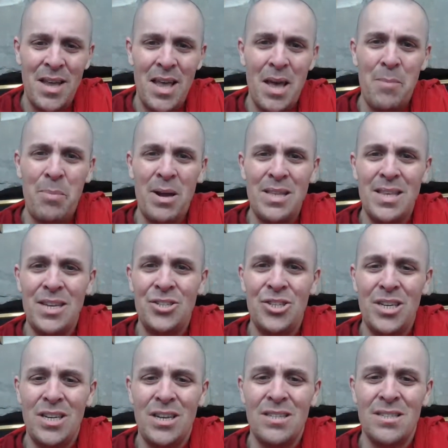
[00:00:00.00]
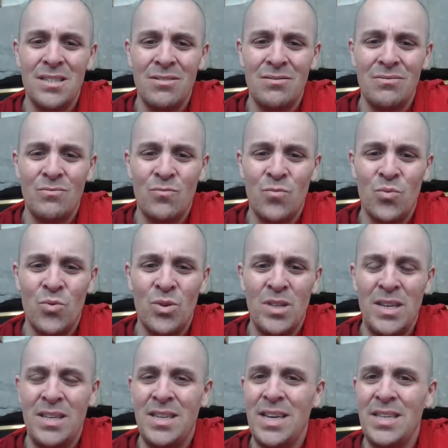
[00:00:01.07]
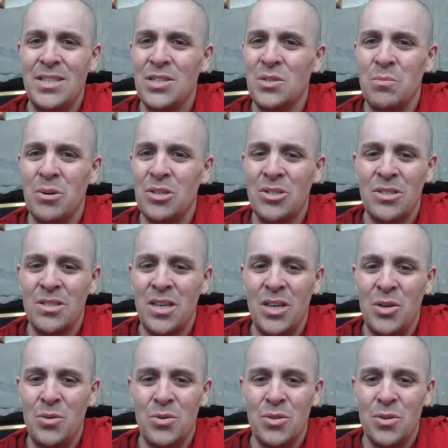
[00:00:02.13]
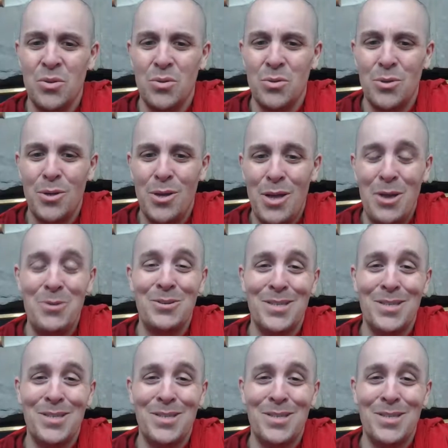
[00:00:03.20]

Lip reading: And Bante G doesn't really teach as much as he used to. He